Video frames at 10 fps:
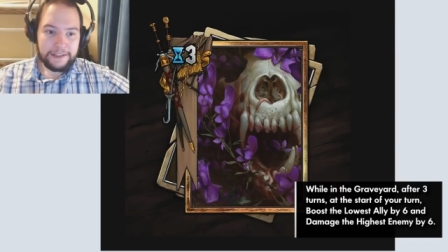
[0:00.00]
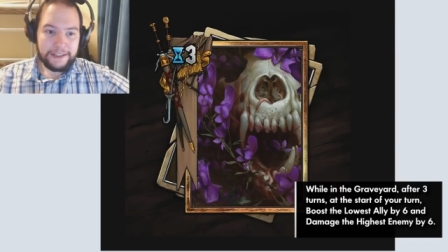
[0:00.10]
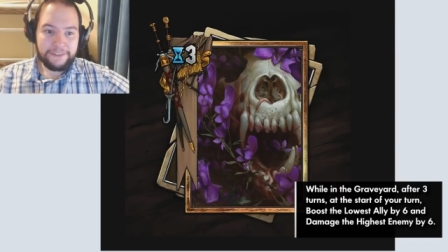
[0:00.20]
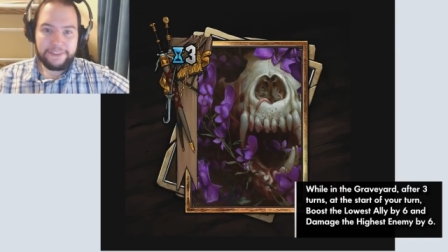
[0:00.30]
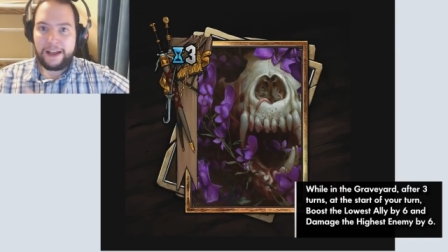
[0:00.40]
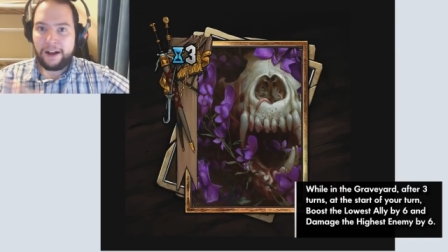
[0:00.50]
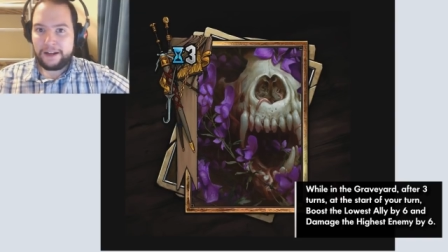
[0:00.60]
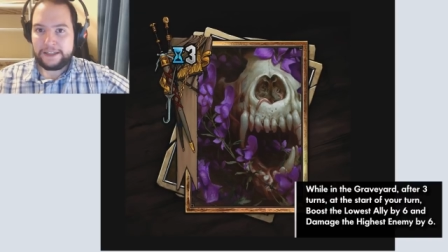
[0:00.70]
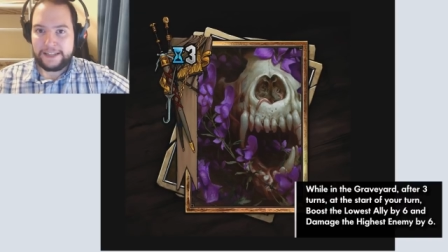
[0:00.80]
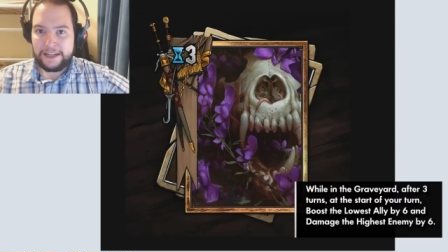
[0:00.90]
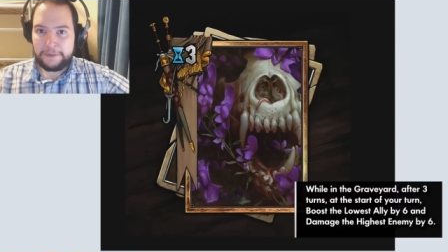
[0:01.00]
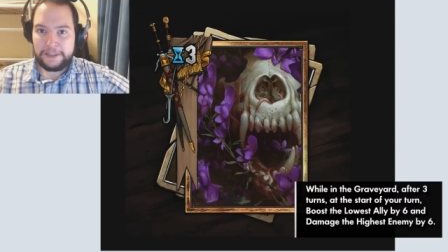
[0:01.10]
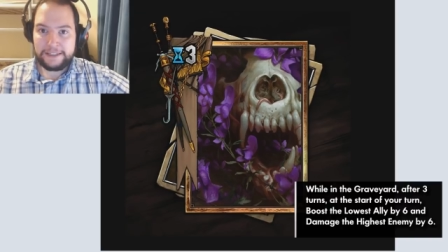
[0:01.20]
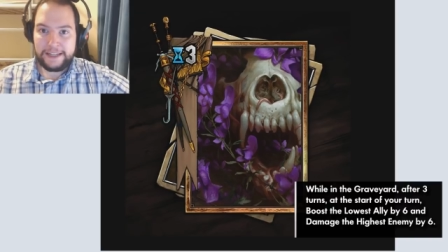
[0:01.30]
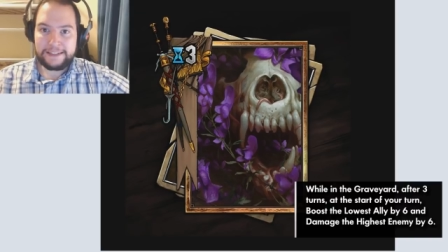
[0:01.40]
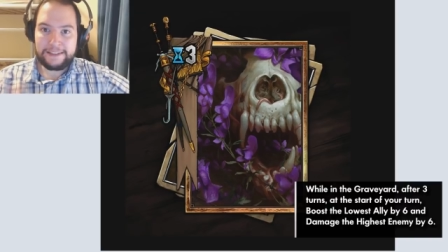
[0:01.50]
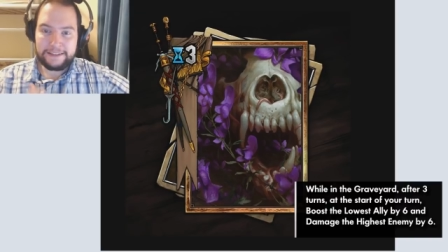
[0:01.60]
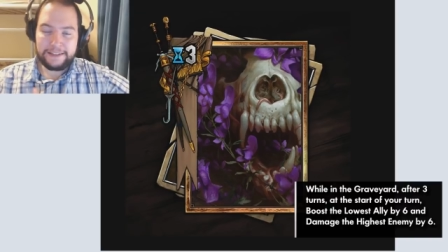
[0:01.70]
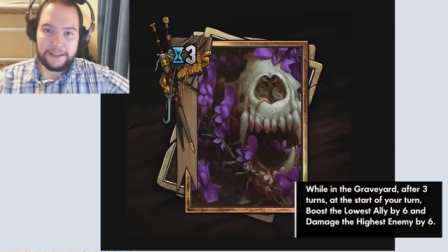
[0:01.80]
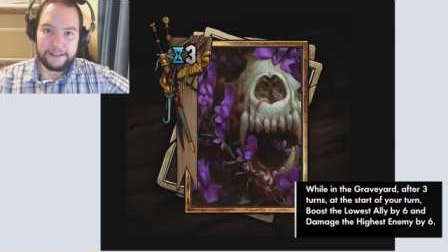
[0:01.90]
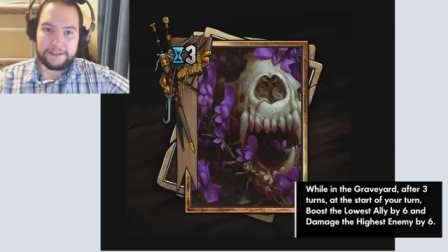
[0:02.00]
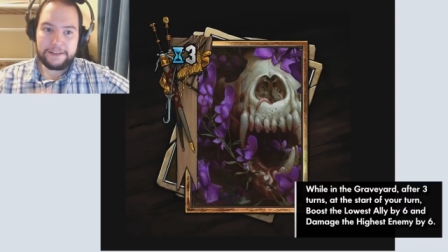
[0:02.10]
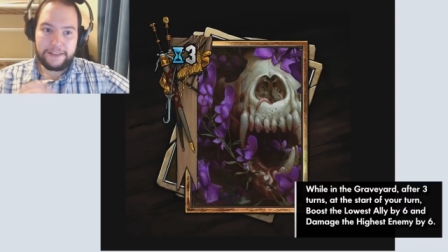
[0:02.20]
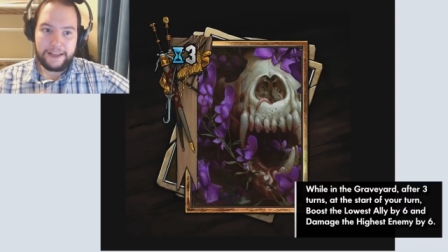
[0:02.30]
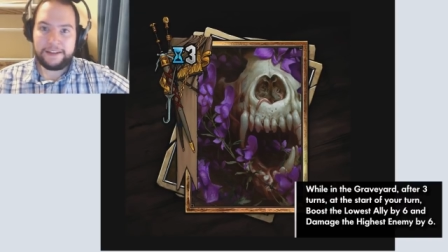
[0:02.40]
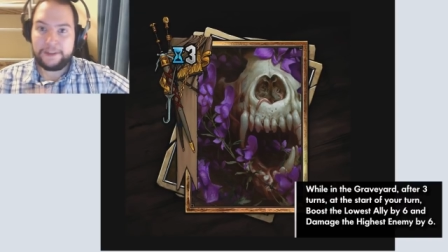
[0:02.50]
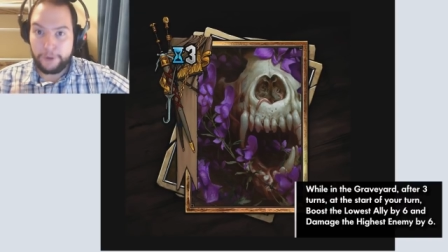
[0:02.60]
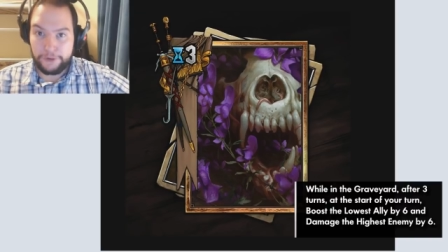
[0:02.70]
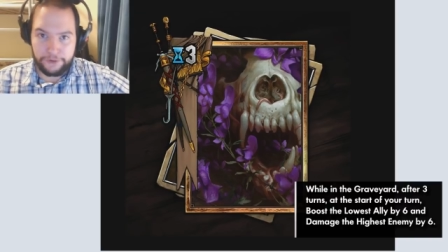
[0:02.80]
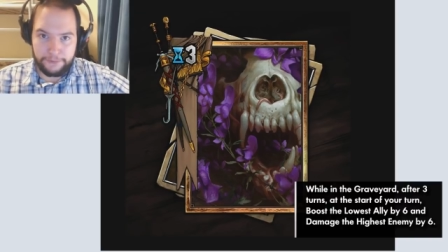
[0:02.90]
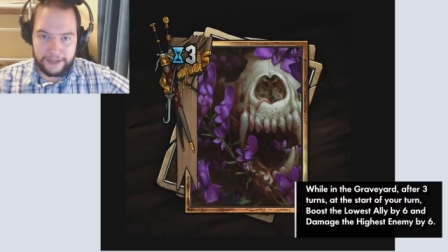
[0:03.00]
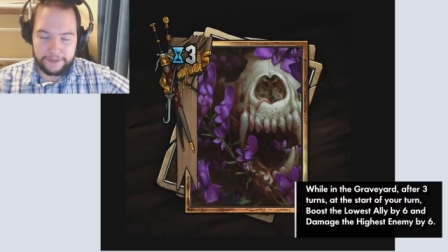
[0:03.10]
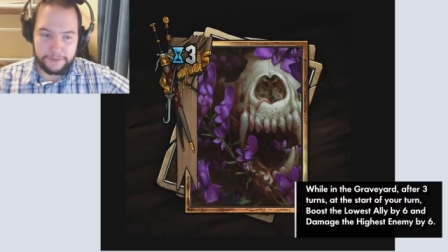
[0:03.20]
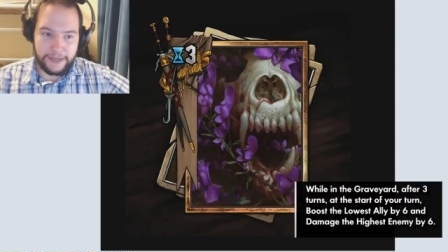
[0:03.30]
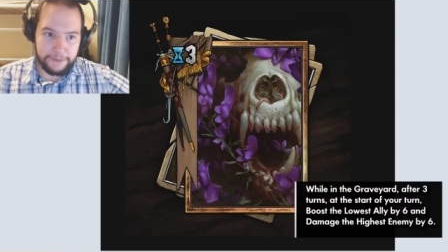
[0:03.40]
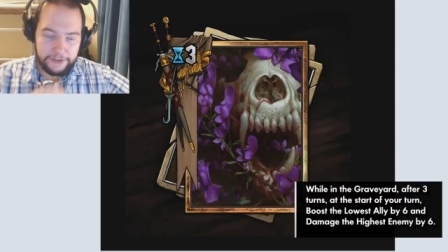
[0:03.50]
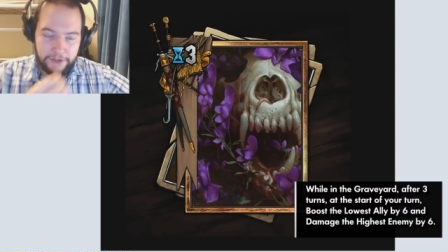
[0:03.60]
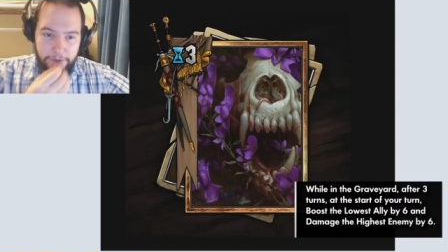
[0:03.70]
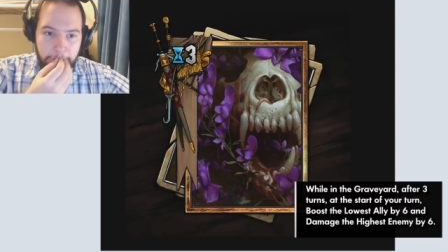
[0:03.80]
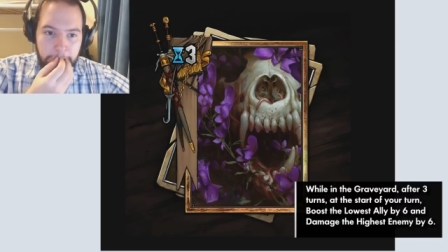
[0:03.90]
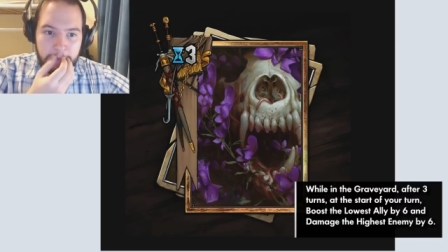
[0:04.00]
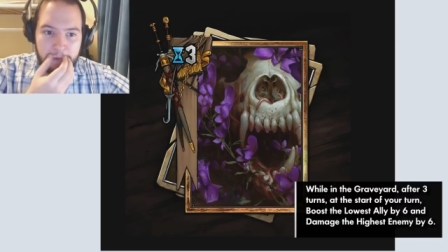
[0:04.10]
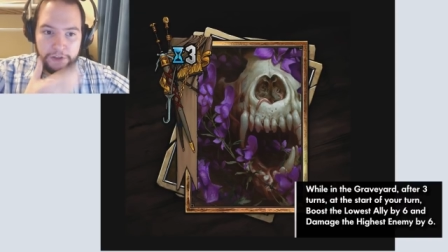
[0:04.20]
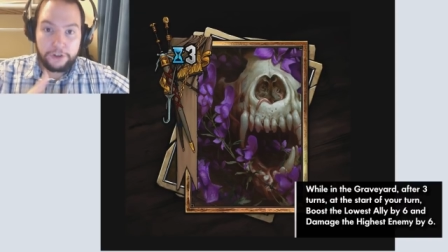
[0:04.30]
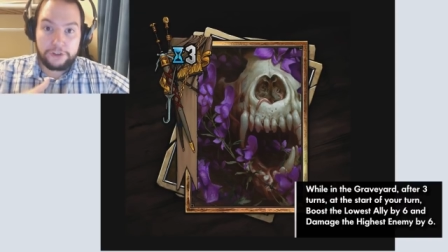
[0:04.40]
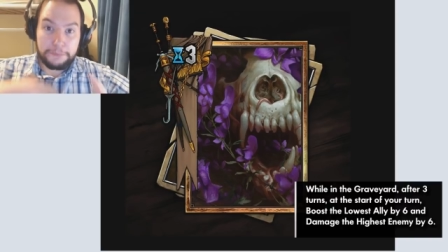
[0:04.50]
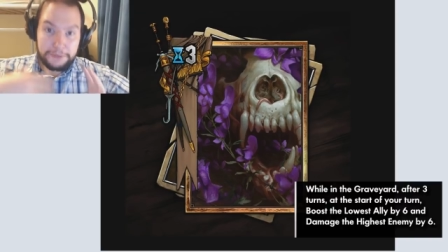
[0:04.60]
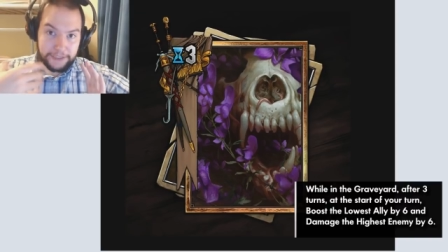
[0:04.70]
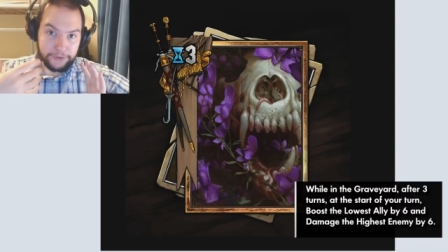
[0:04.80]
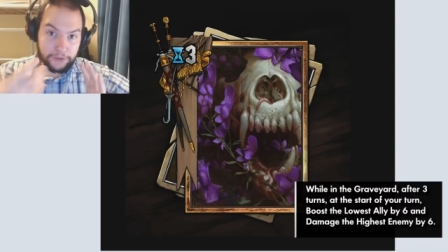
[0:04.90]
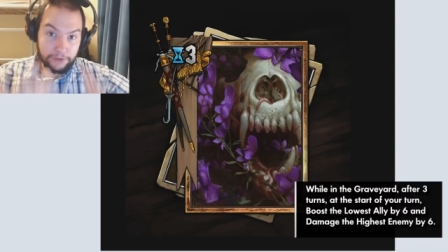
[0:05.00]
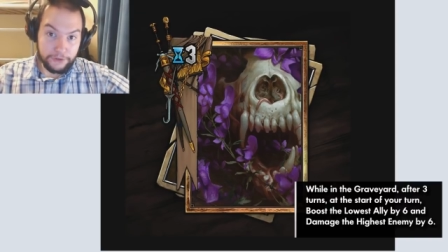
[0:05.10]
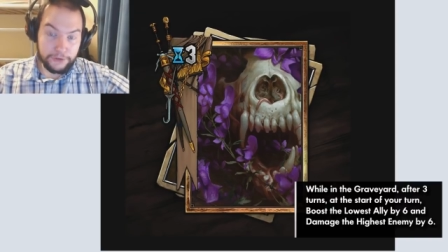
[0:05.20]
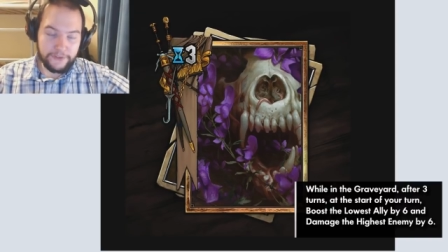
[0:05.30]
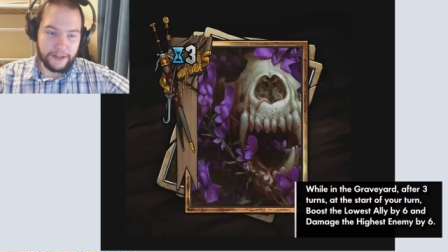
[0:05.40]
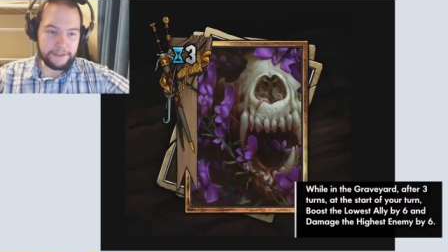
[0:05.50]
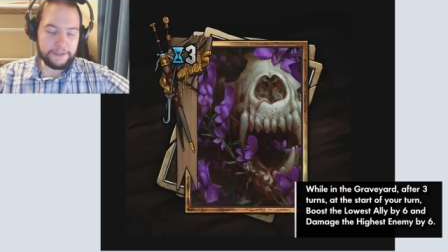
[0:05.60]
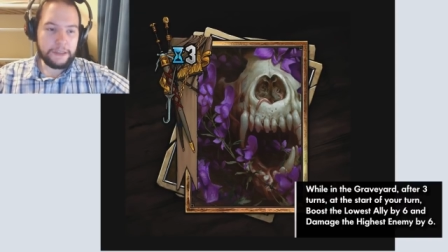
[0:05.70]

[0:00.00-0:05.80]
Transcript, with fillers: If their highest enemy is less than 6, then it won't do maximum damage. So you've got some potential to lose value.